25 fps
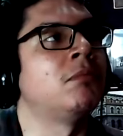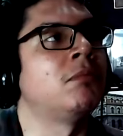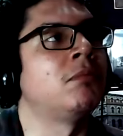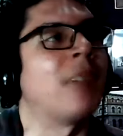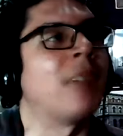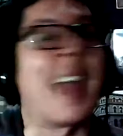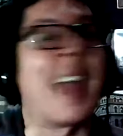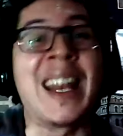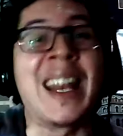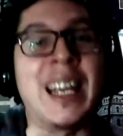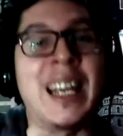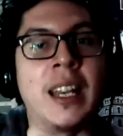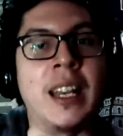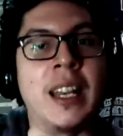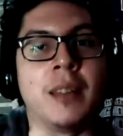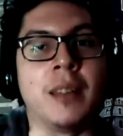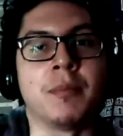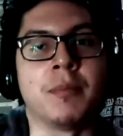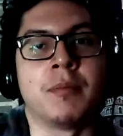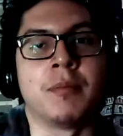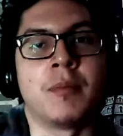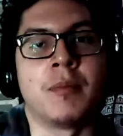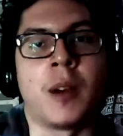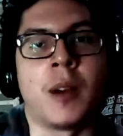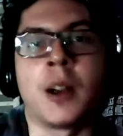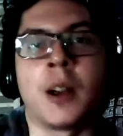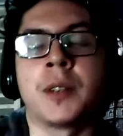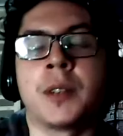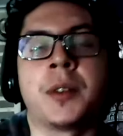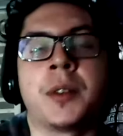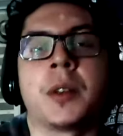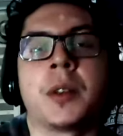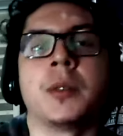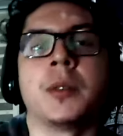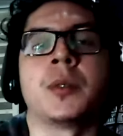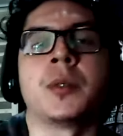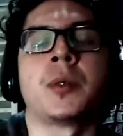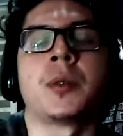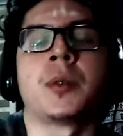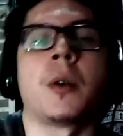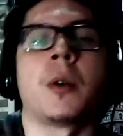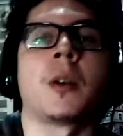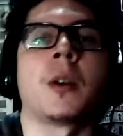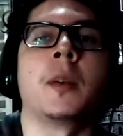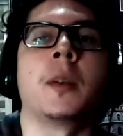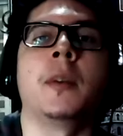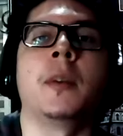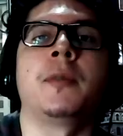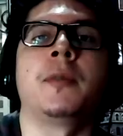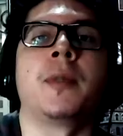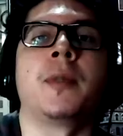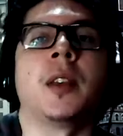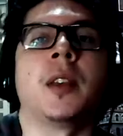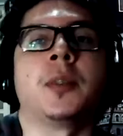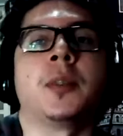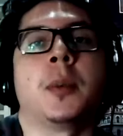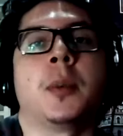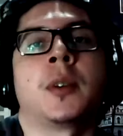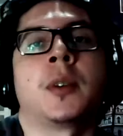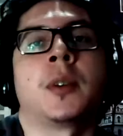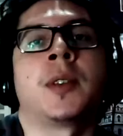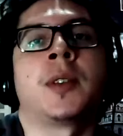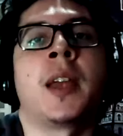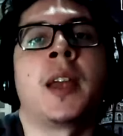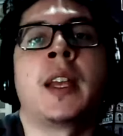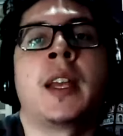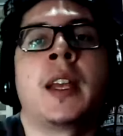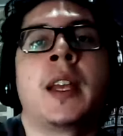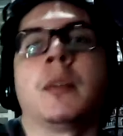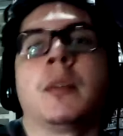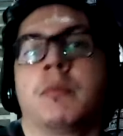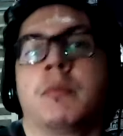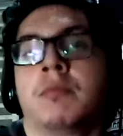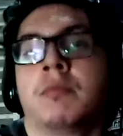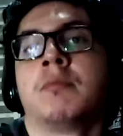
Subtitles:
any articles talking about Facebook dating.